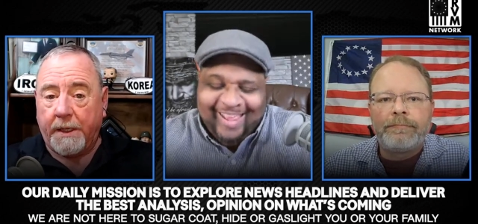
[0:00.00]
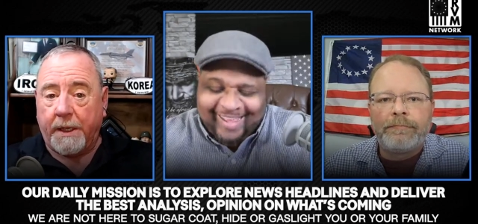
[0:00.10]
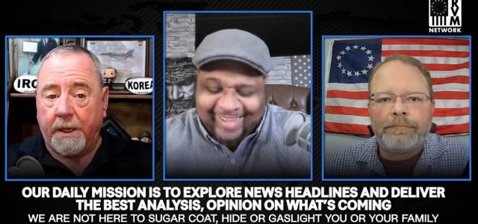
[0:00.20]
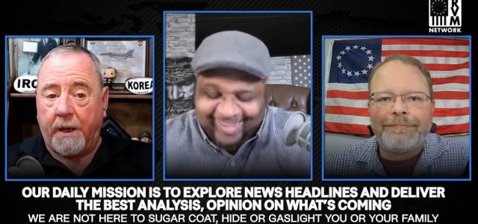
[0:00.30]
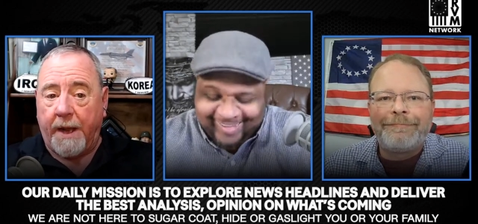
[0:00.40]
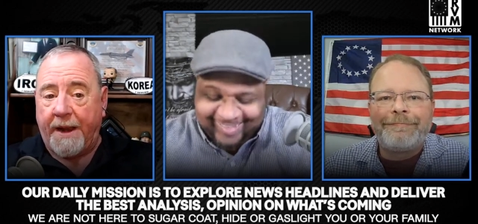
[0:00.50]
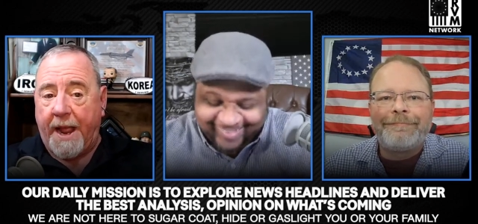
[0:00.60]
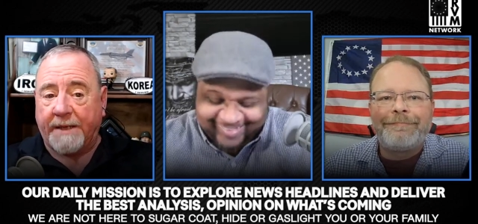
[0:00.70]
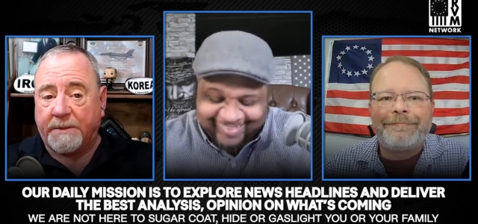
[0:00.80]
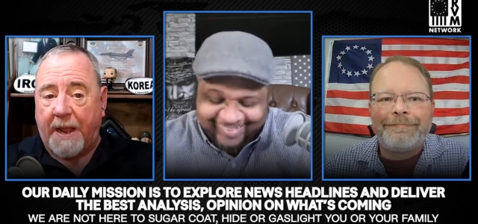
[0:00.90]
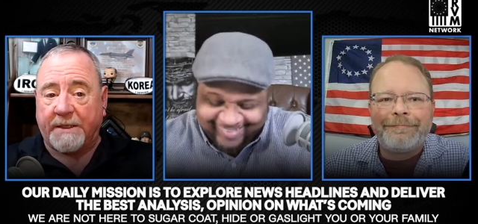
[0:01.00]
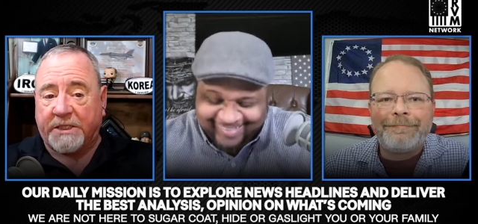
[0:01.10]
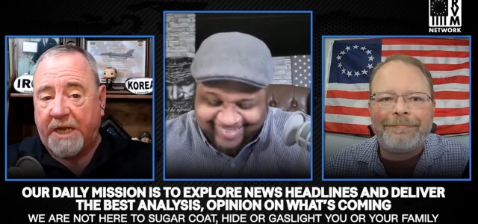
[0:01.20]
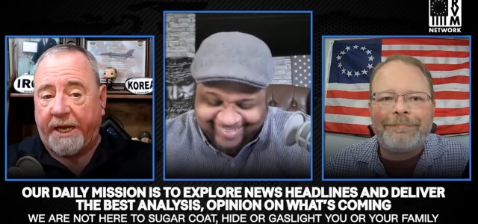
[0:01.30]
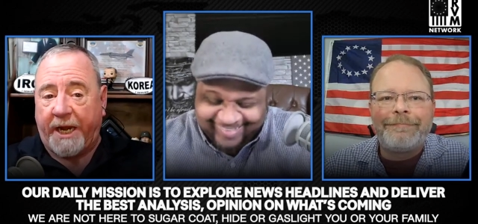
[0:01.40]
Speaker 1: you know, and, and
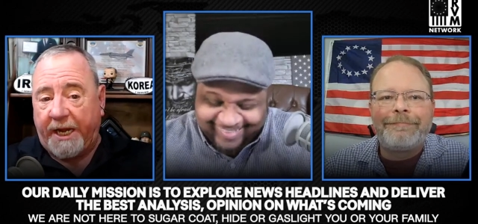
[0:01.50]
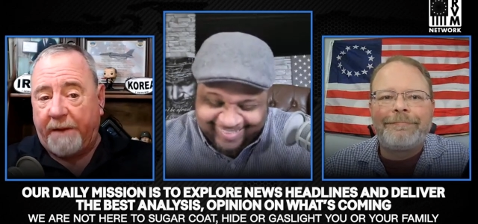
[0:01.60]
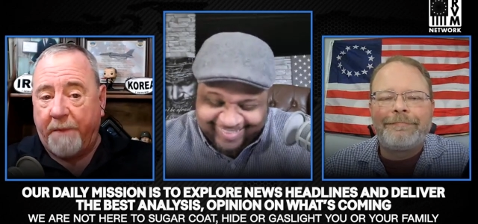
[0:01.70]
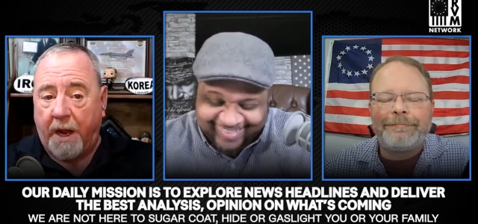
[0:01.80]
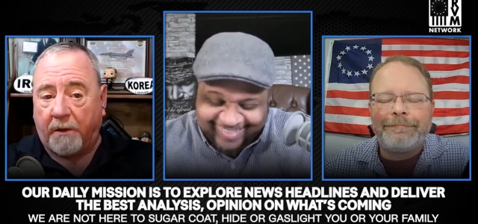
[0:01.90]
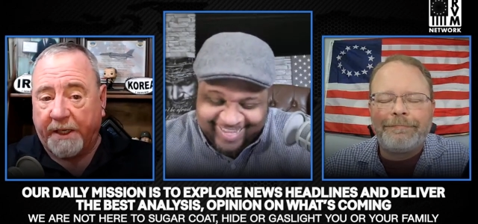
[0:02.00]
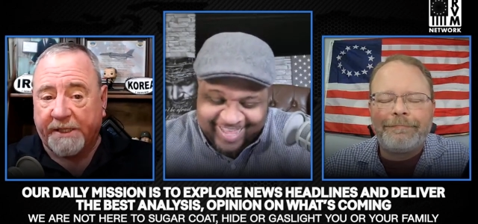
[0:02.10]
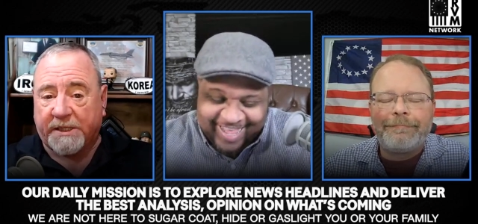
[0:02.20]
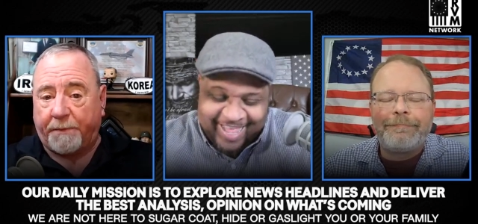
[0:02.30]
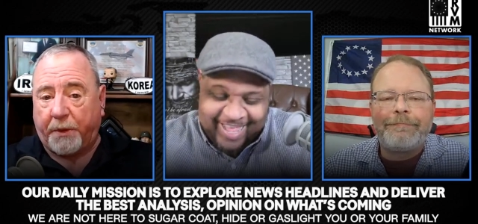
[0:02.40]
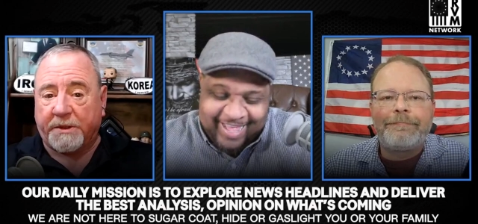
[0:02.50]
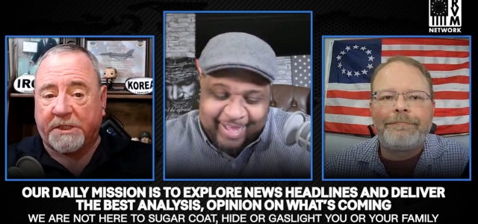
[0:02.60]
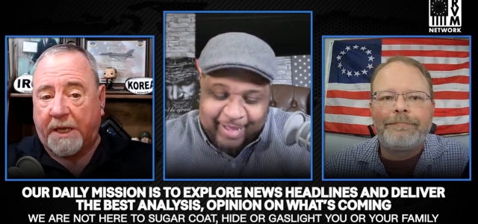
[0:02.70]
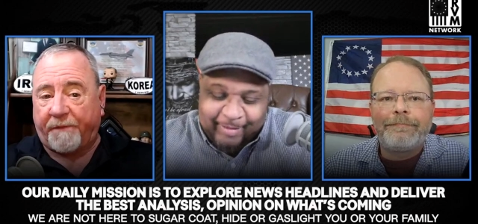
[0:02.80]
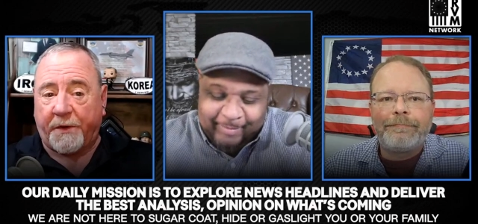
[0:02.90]
and send an email list and
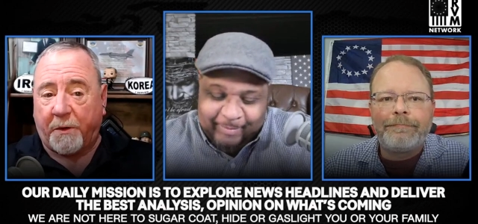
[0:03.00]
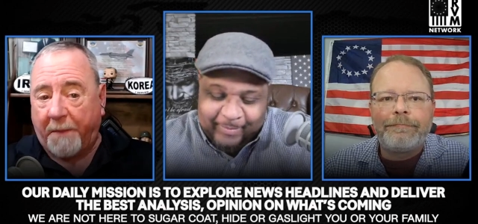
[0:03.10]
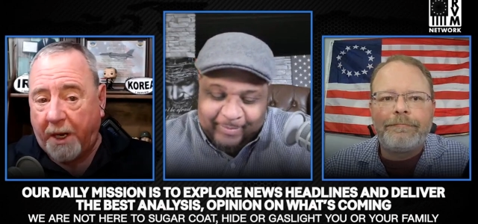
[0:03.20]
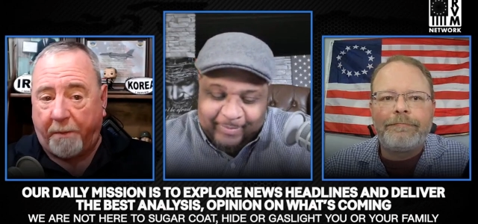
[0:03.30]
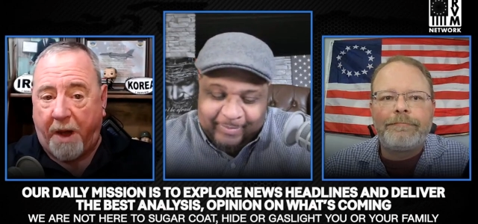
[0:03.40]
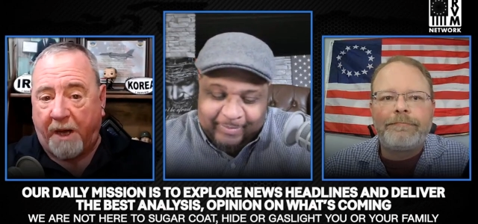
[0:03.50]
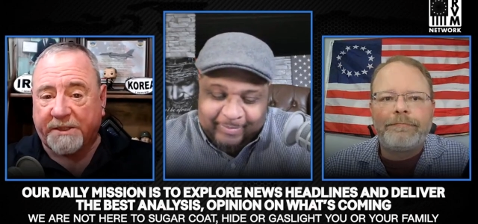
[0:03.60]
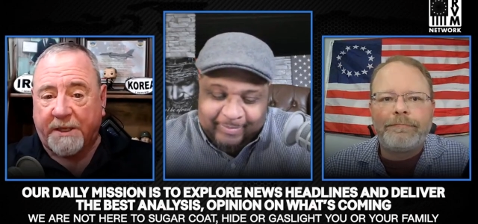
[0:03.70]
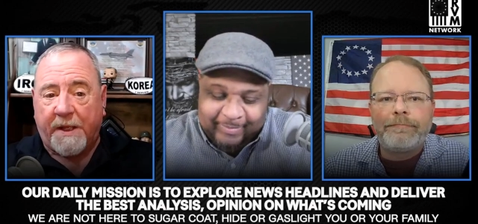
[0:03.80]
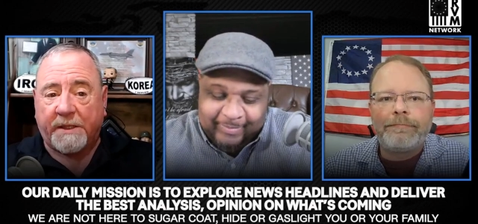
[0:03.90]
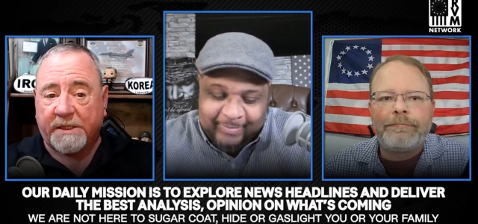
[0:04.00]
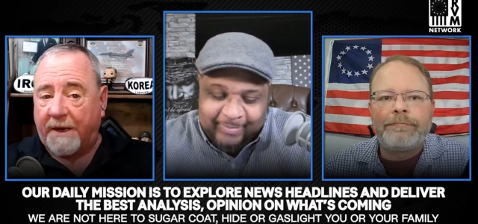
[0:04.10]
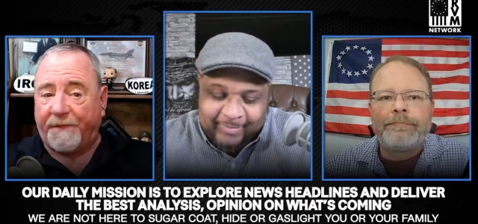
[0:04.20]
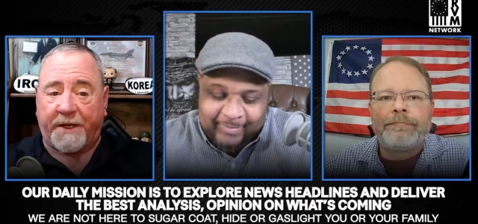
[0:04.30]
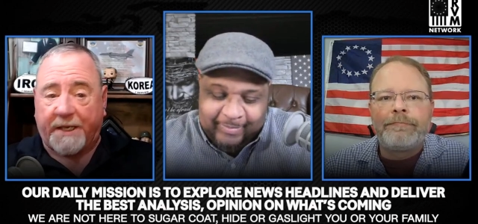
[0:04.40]
putting stuff in your mailbox,
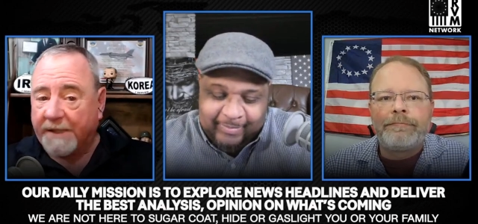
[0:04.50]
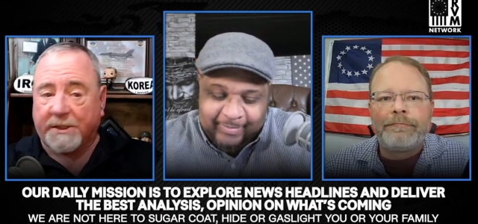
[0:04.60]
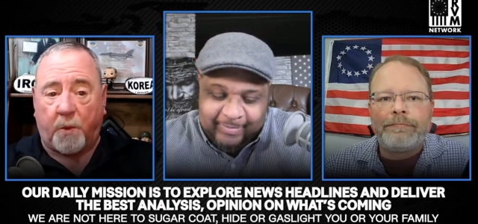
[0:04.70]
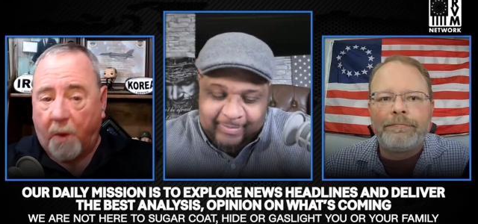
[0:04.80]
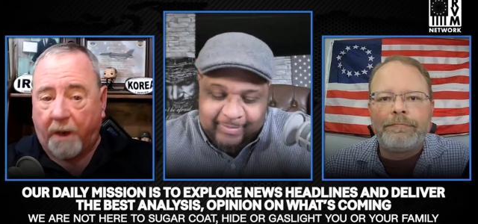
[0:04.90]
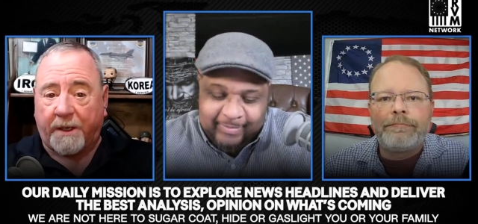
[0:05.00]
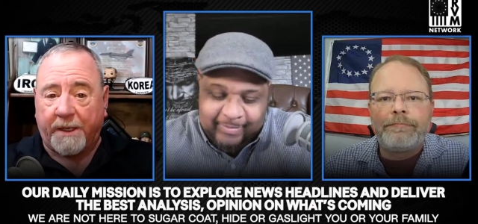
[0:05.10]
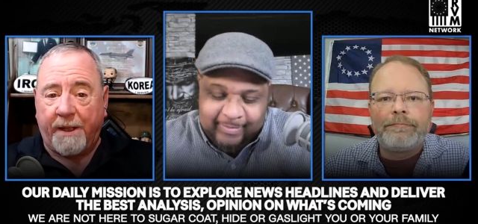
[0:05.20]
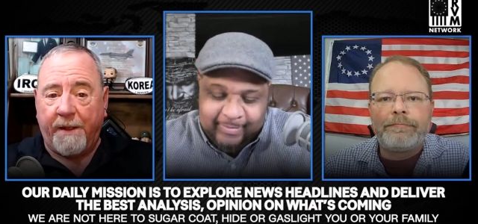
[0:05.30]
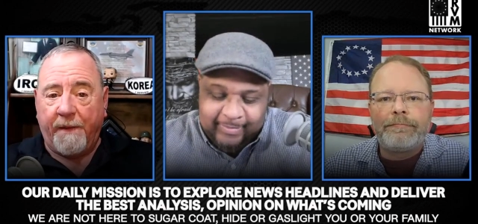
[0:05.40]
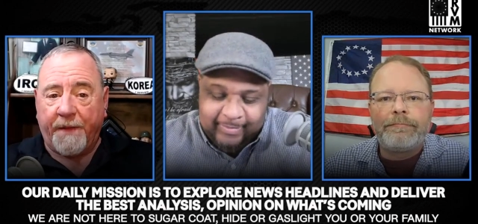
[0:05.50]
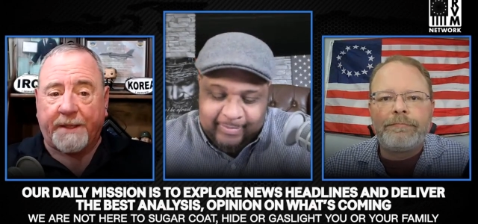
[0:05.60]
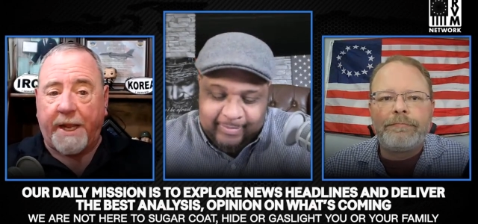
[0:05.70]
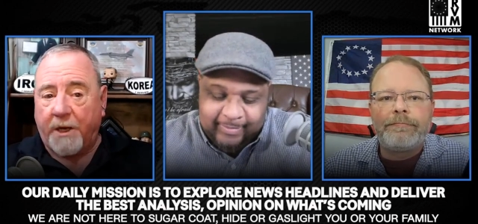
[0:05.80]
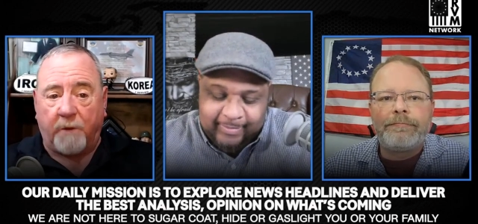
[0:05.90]
stuff that doesn't work,
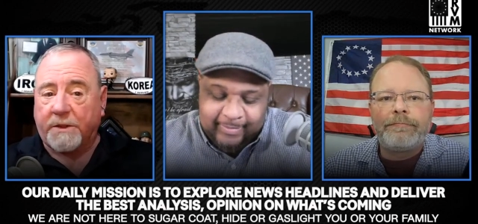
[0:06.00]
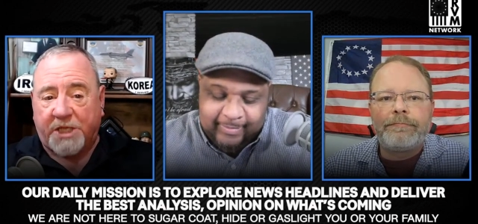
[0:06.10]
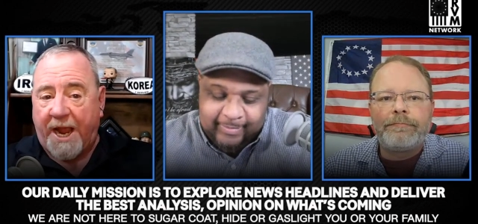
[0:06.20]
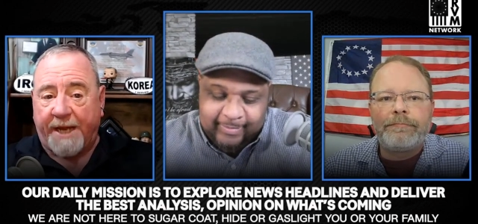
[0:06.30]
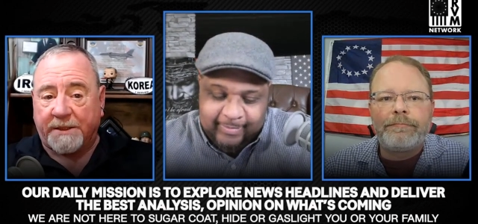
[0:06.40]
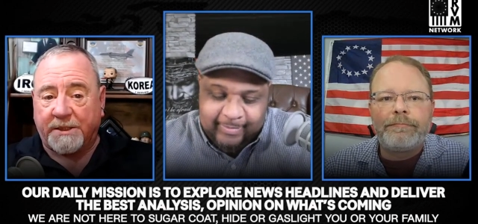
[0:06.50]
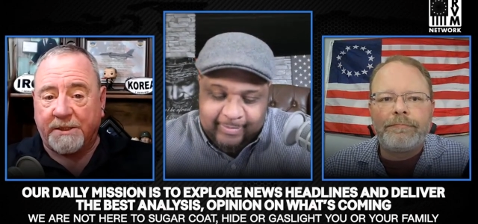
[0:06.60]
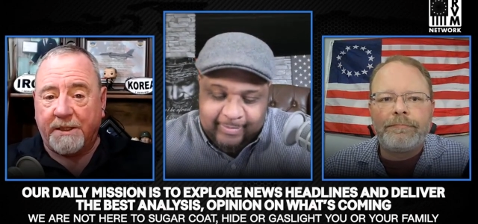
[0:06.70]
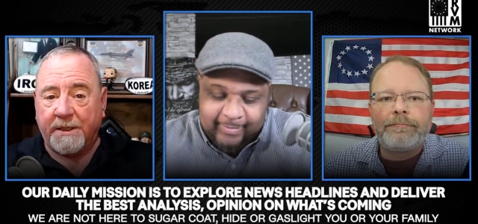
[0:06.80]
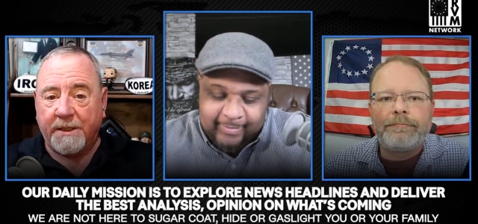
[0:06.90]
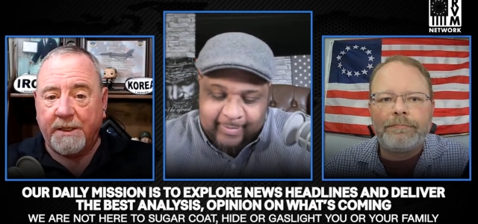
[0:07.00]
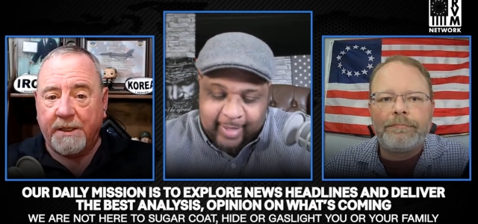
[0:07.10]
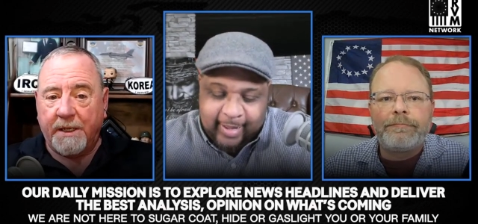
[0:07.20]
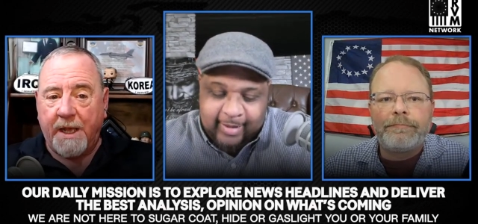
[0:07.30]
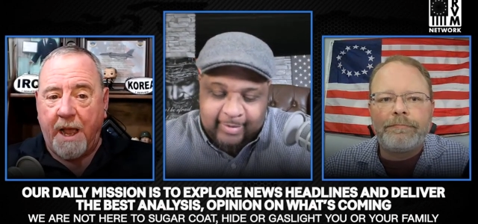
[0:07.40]
that they don't change. Yeah.